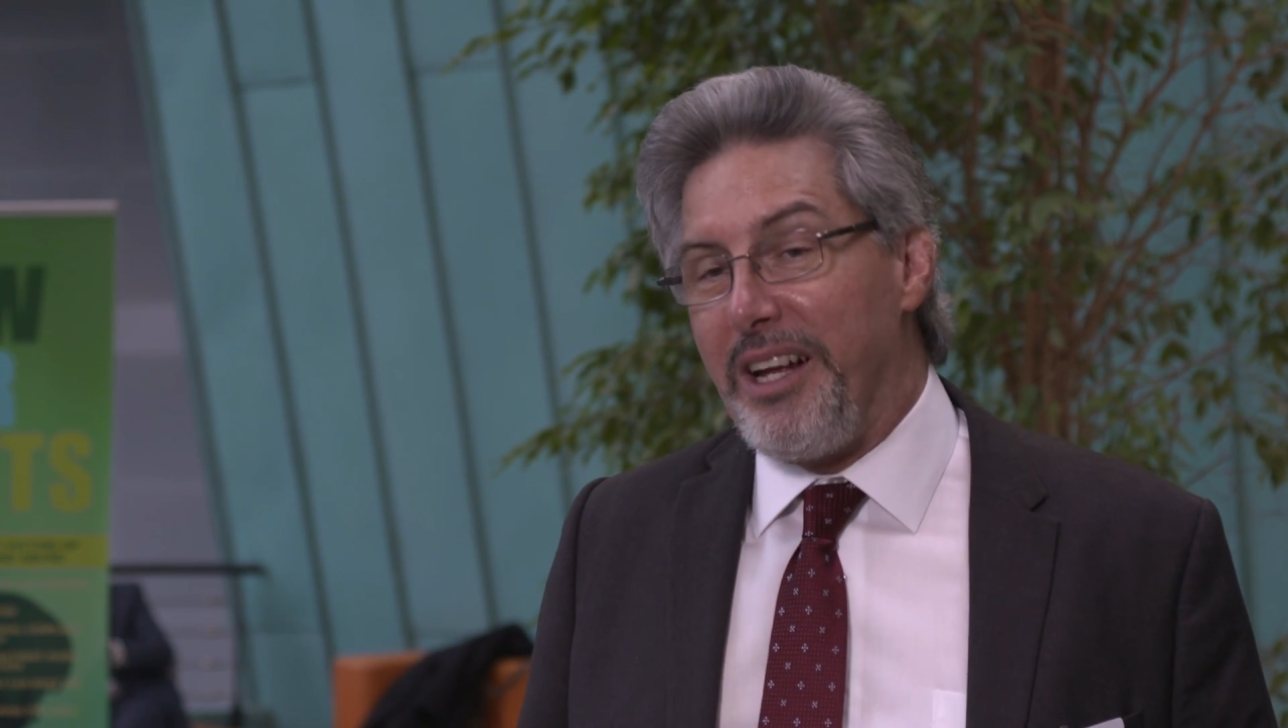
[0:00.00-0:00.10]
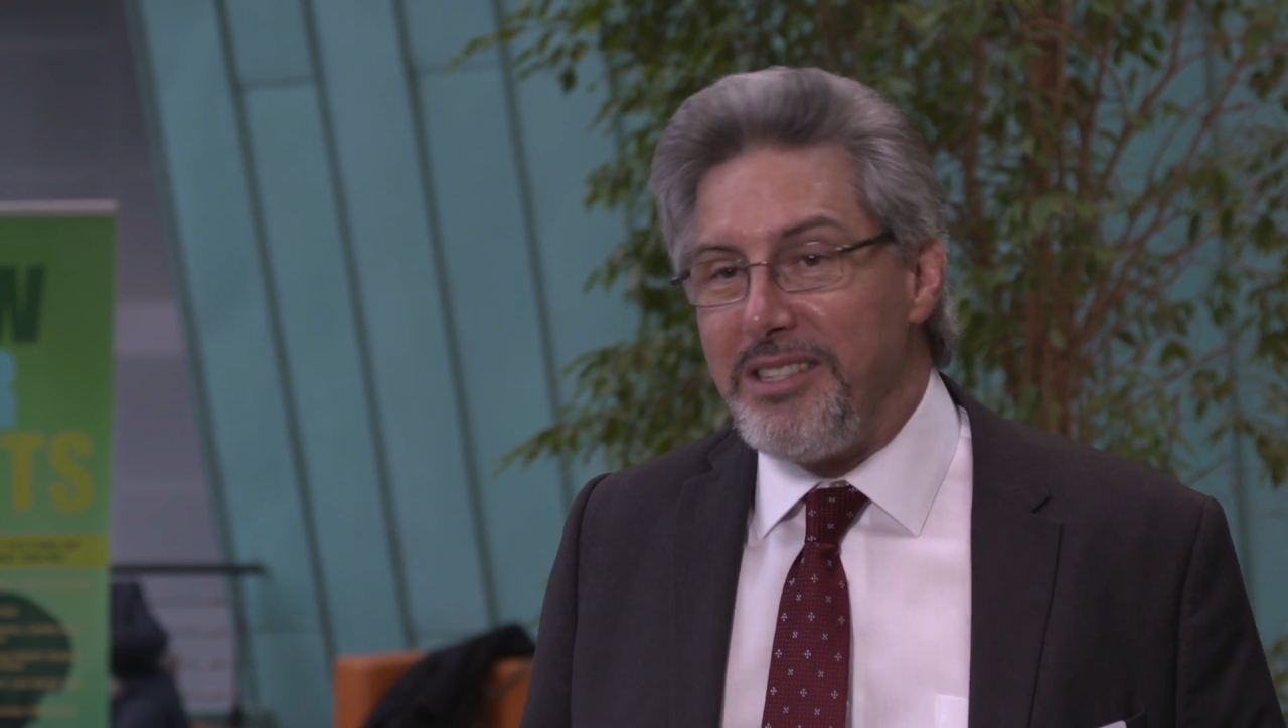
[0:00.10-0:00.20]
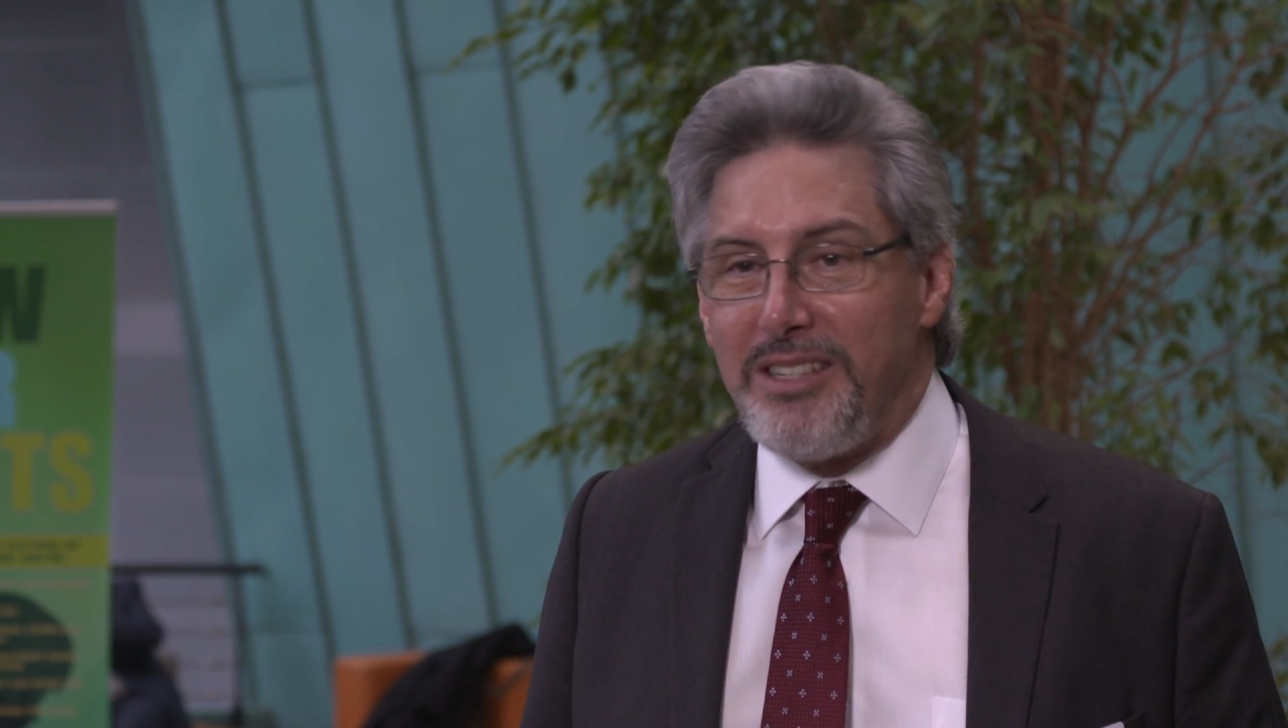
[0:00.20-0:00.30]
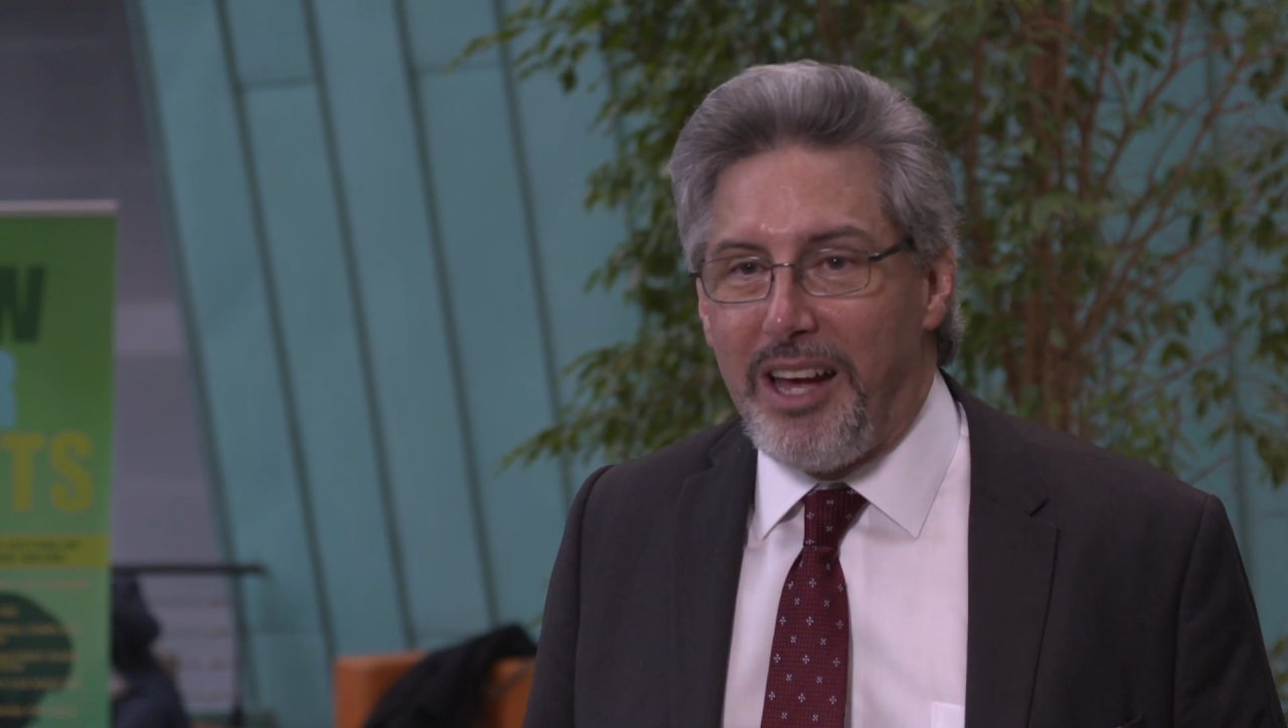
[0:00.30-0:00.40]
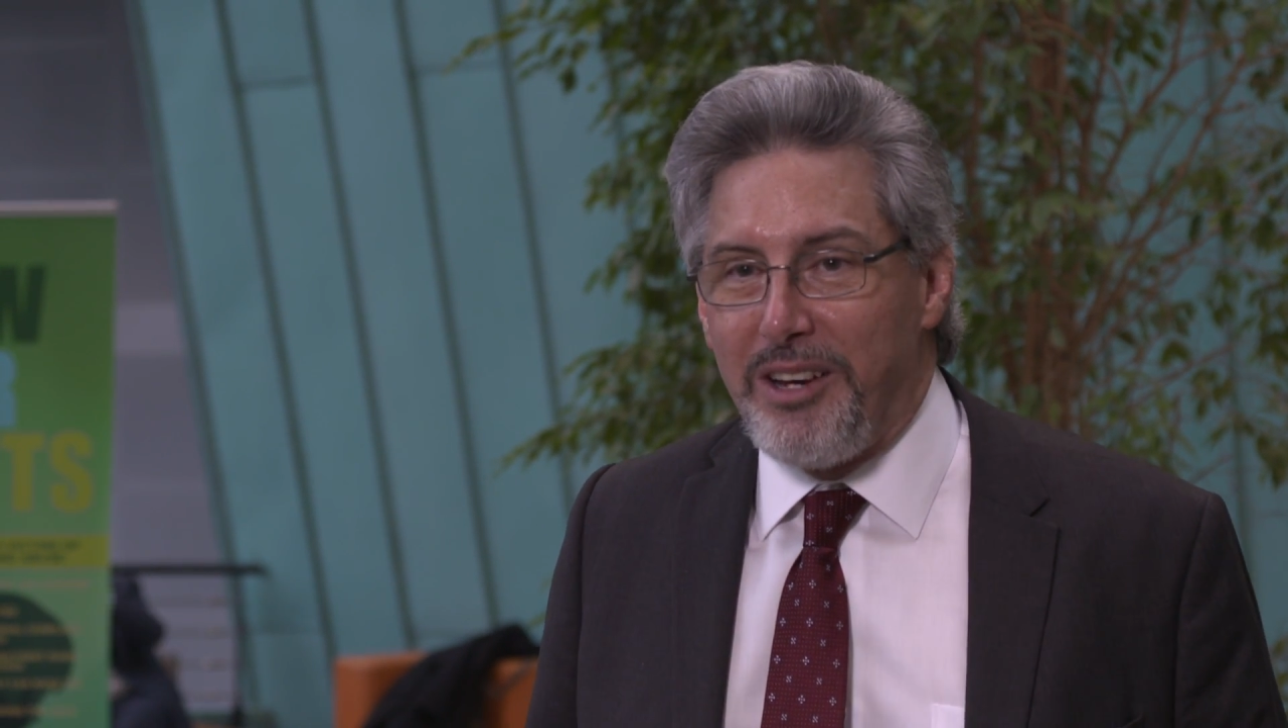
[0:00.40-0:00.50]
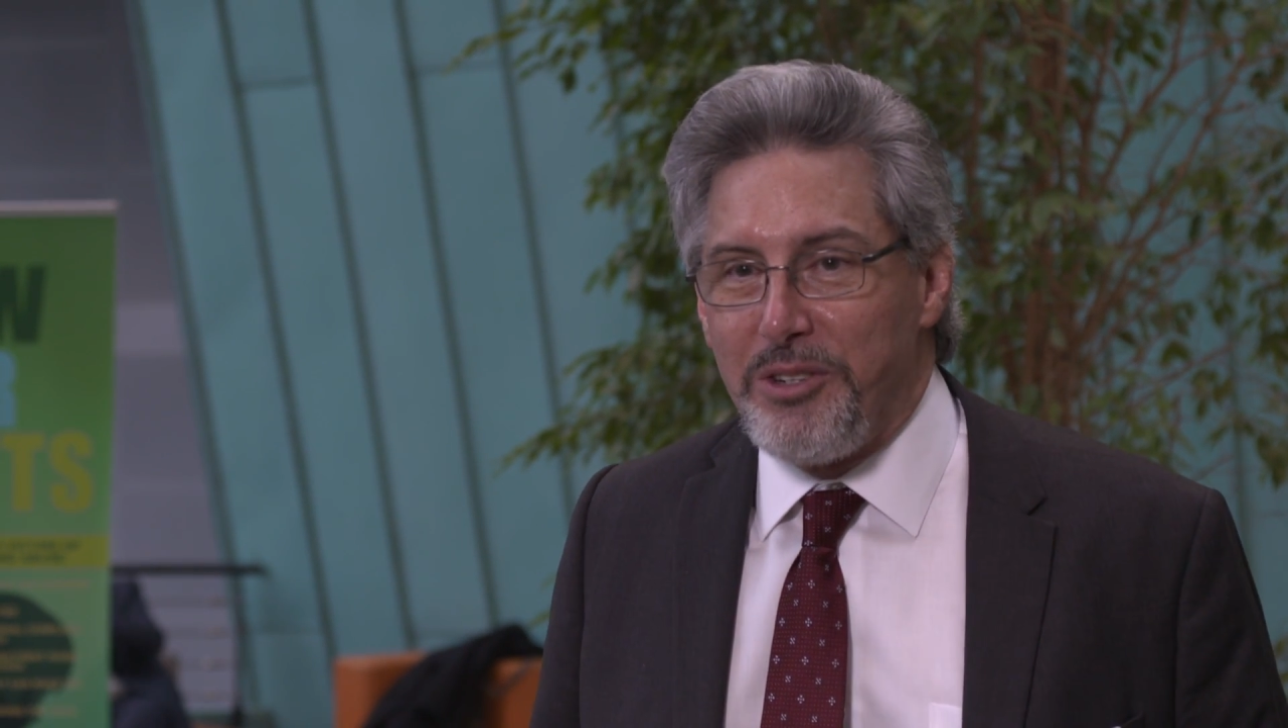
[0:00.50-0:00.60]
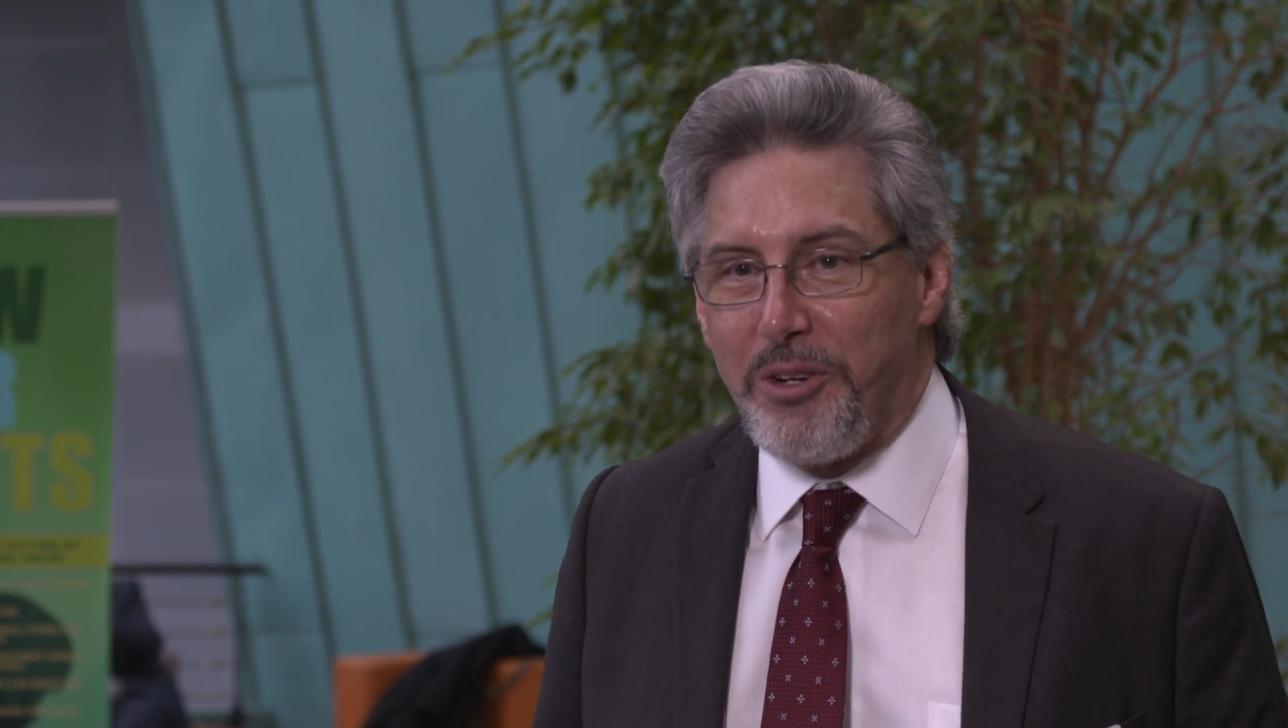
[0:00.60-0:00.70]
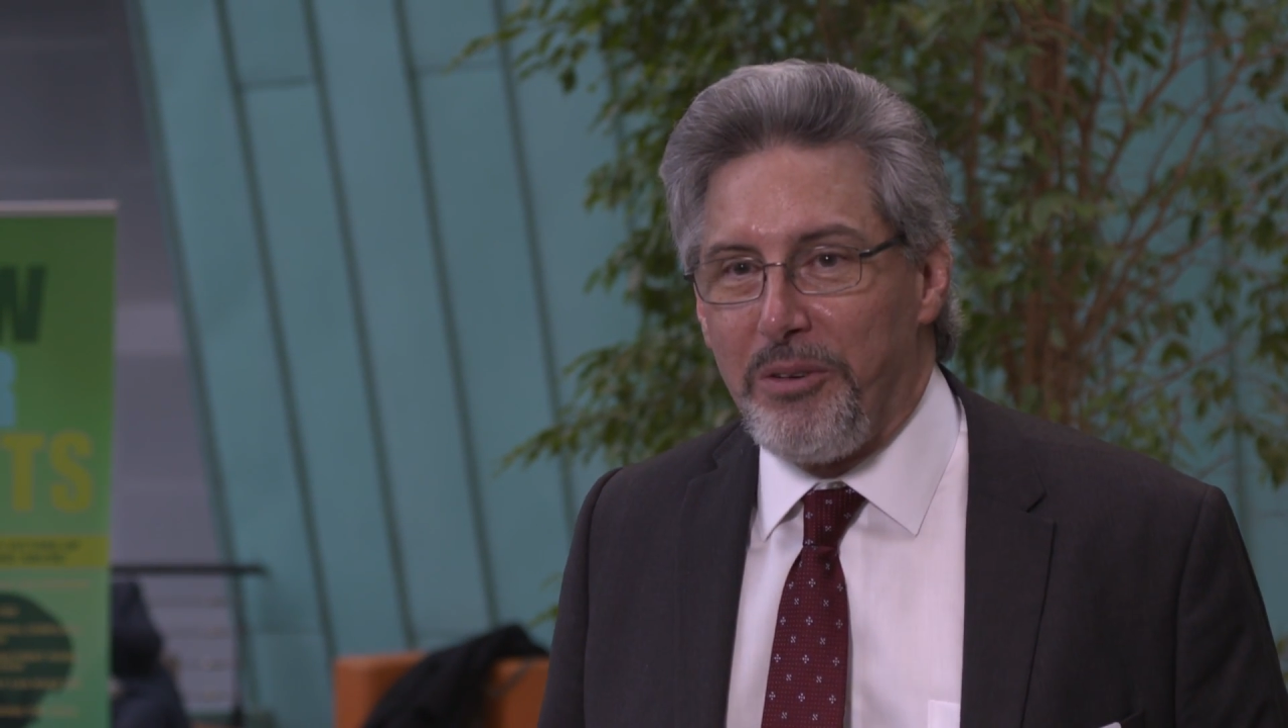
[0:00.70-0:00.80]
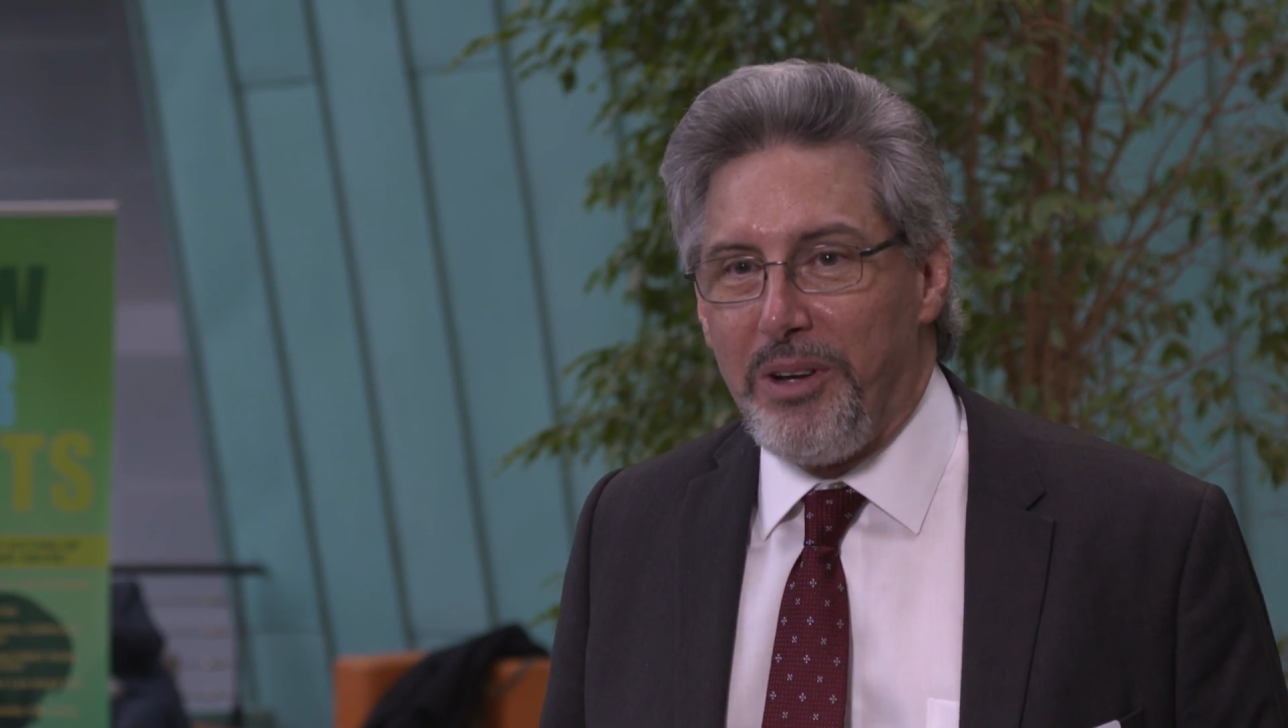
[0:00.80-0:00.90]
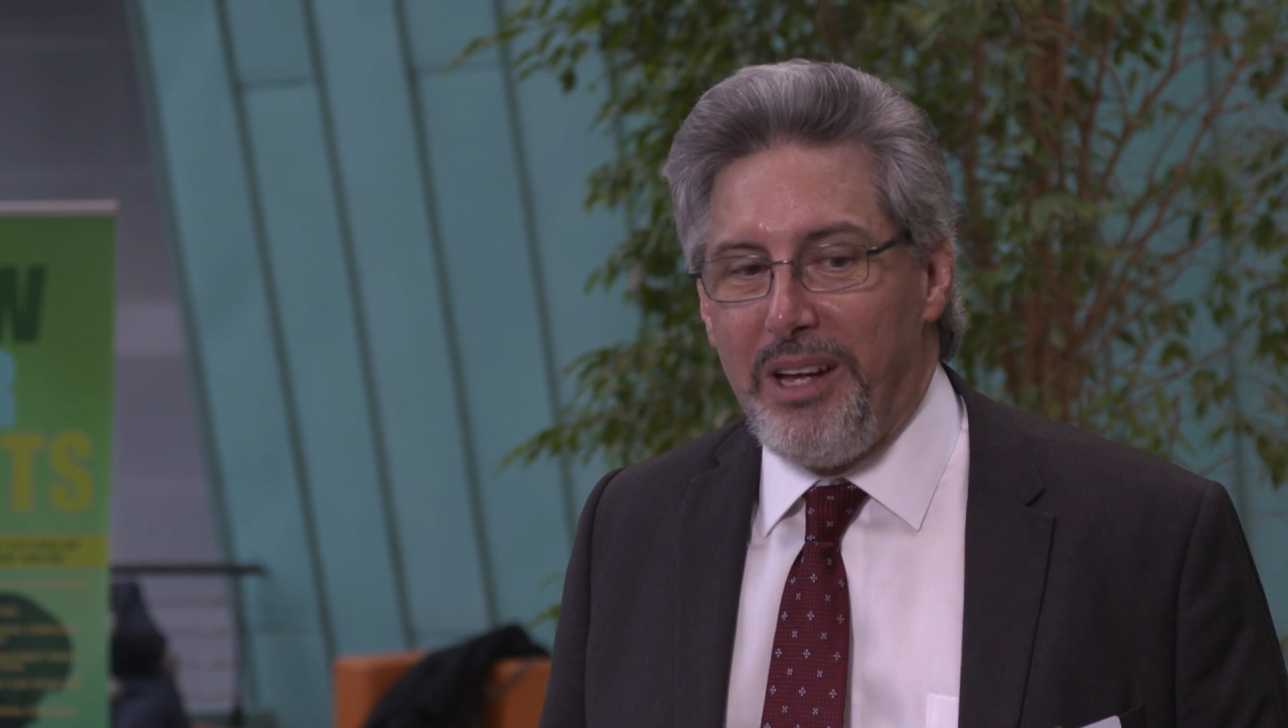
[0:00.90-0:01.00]
inside
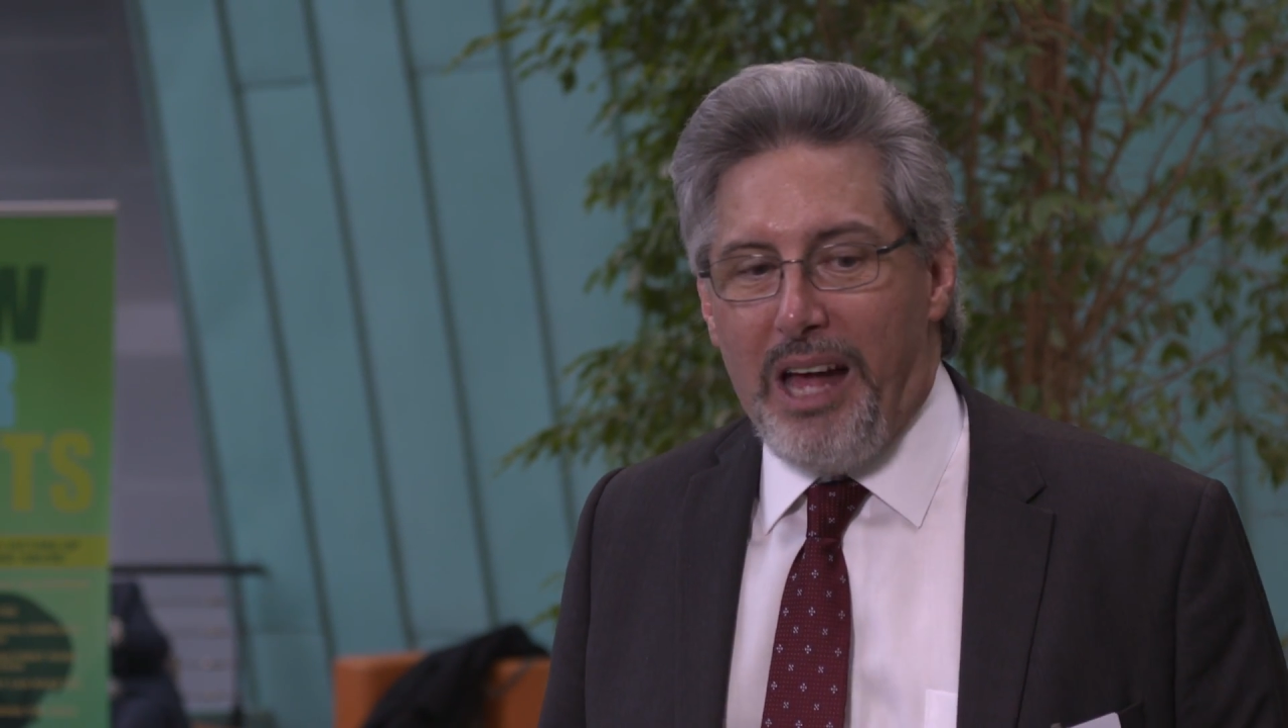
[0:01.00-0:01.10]
you.